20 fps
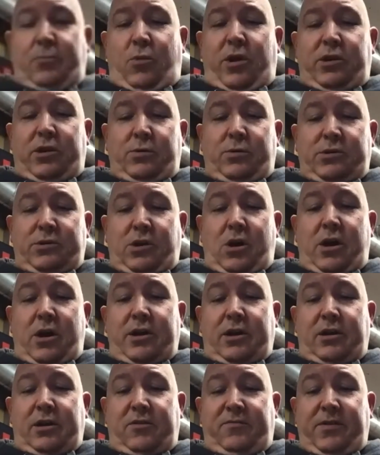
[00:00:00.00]
you were
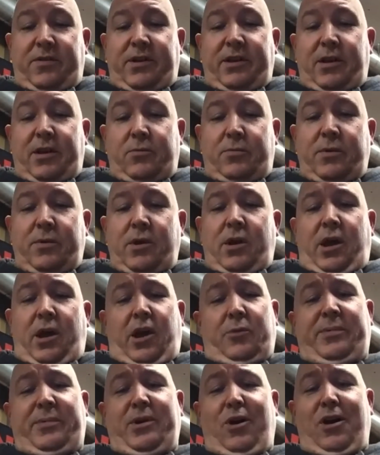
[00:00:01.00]
talking. I figured
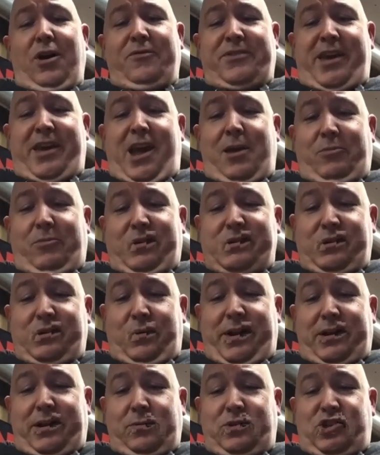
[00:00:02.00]
I'd be off camera so I
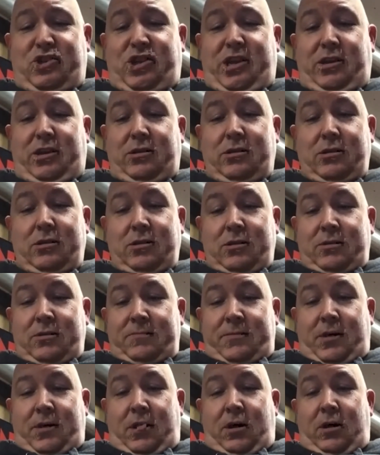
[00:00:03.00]
could cheat.
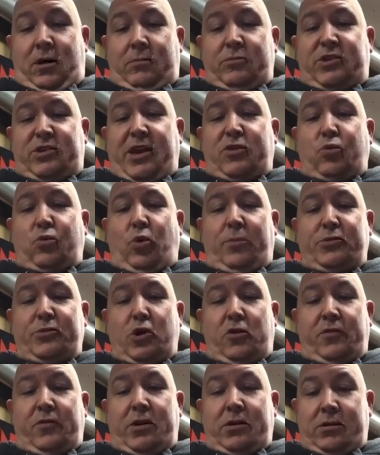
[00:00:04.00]
Death Warmed
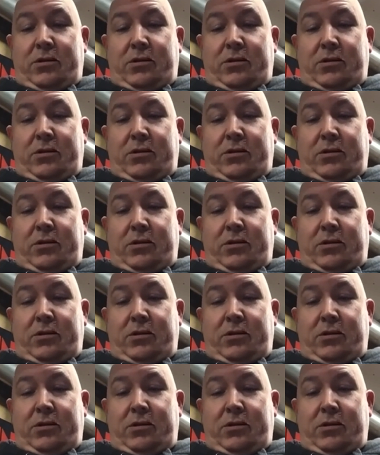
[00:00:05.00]
Over.